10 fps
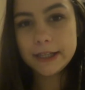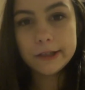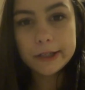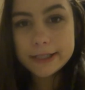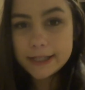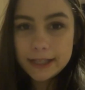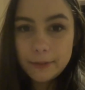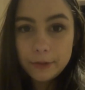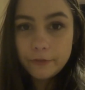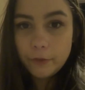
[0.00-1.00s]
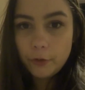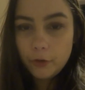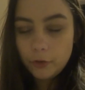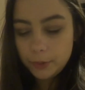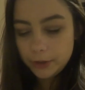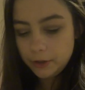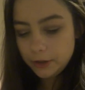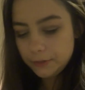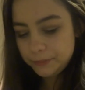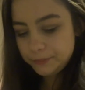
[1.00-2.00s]
I think I said that before,
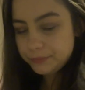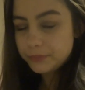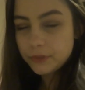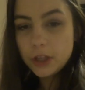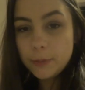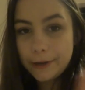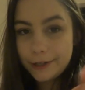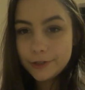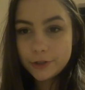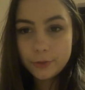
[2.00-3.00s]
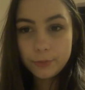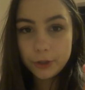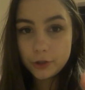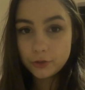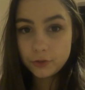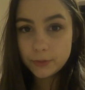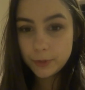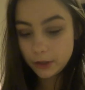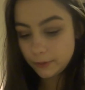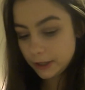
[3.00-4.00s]
but you bounced on top of my drawers,
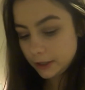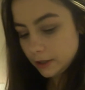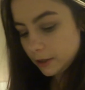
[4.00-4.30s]
by the way.